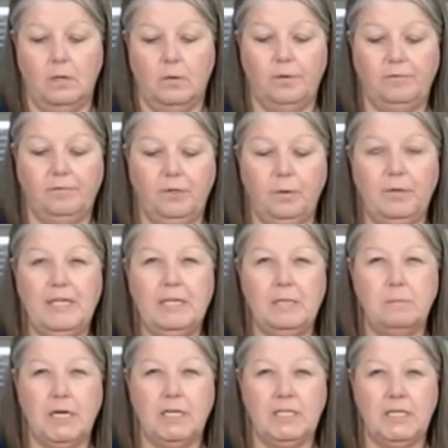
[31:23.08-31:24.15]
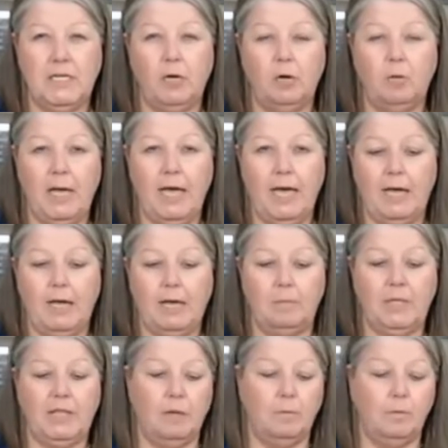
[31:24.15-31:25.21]
We flew into Montego Bay,
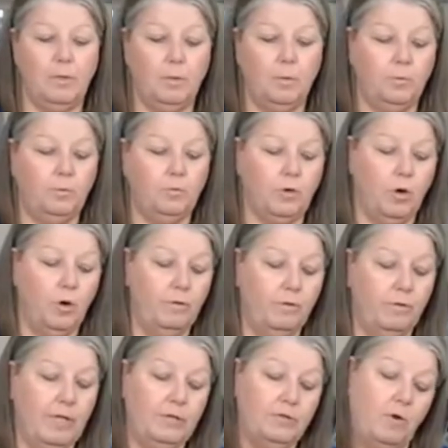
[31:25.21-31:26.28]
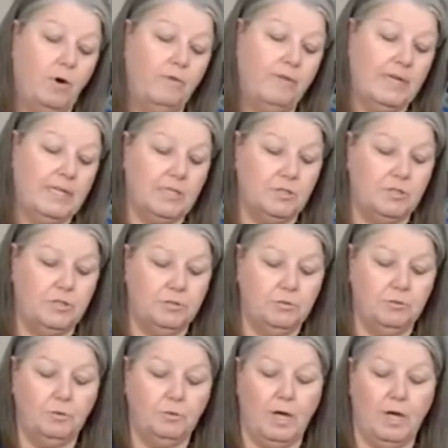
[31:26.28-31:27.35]
but then we drove. They drove us
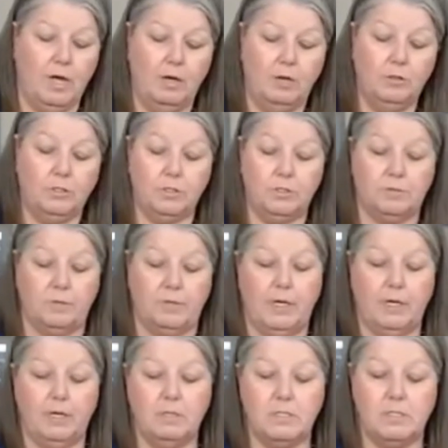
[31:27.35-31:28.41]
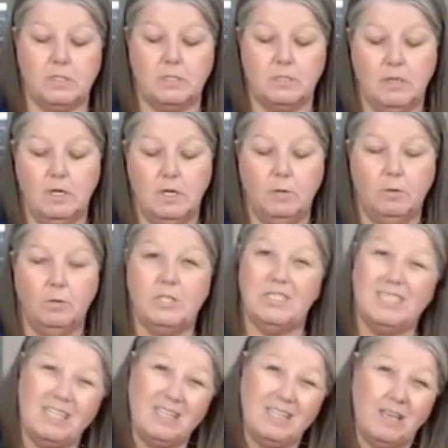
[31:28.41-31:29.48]
to uh, Ochos Rios, which
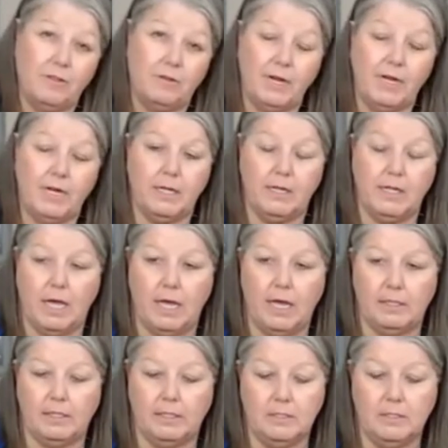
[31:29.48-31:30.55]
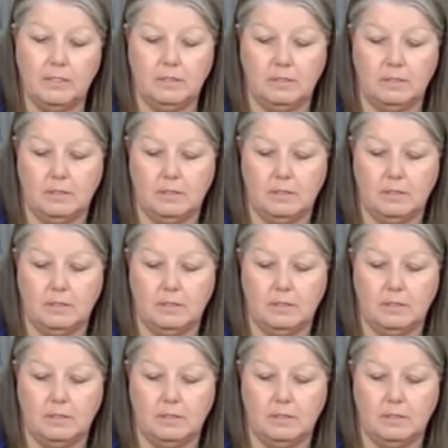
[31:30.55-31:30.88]
is at the other end of the island.